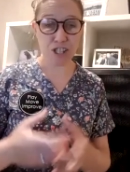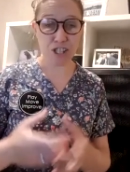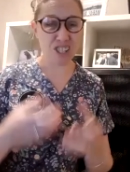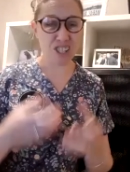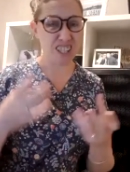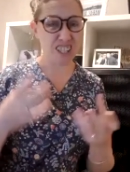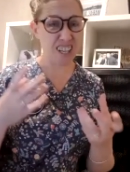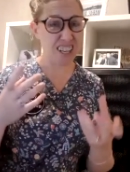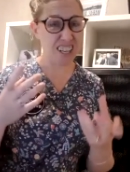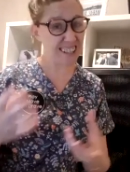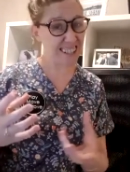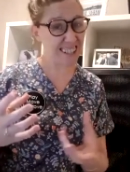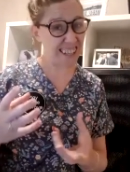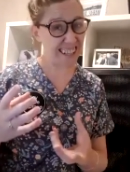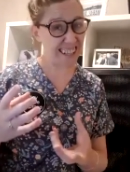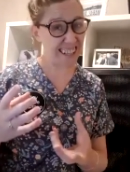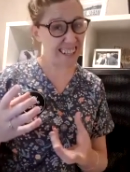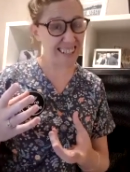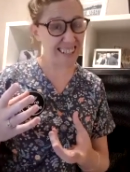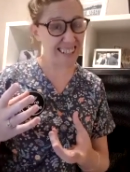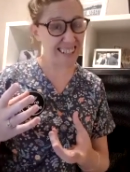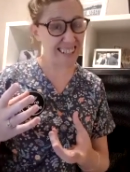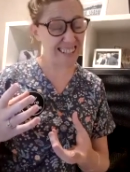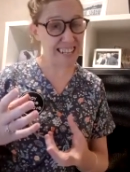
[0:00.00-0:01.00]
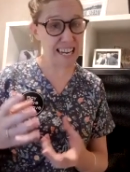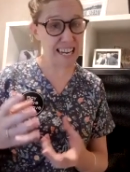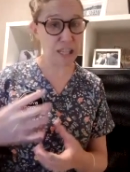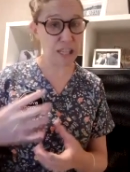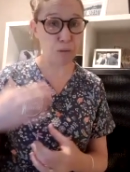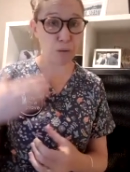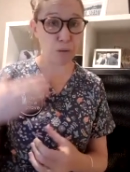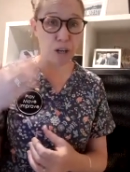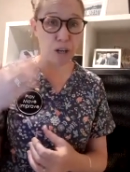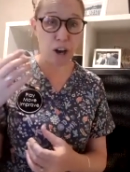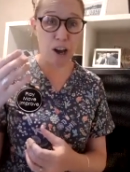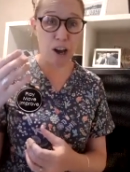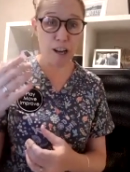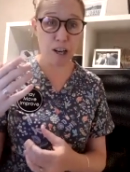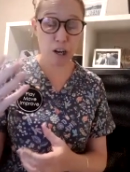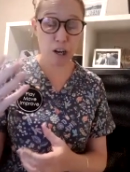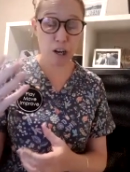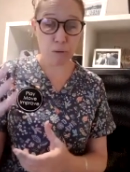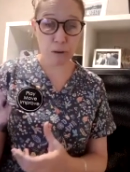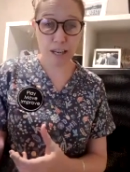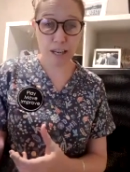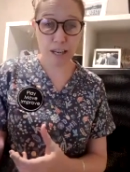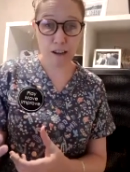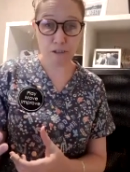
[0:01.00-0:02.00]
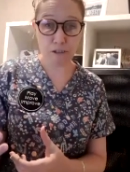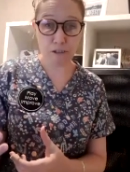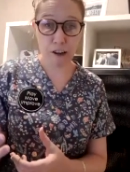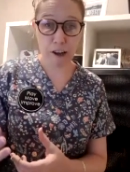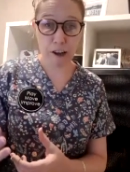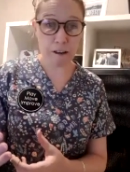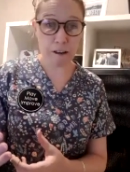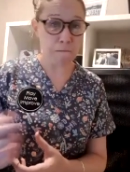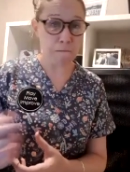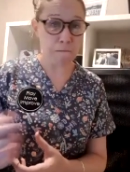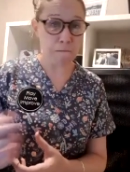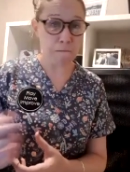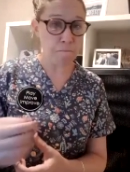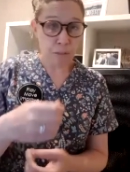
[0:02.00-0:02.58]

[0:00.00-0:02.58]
She's starting to understand that when I go to a cafe,